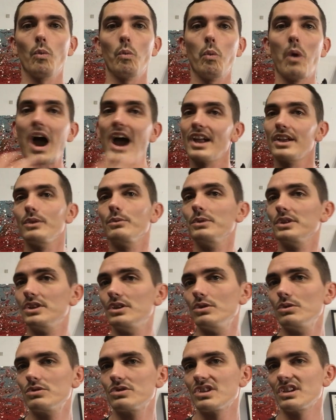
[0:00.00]
why you would
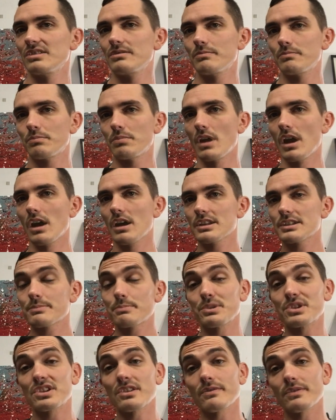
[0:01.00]
use it uh,
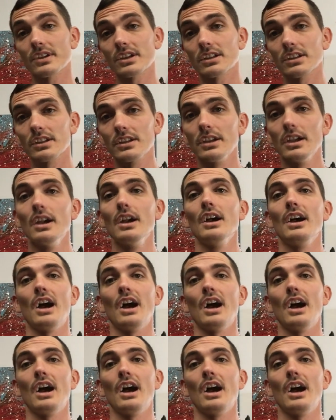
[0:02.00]
specifically.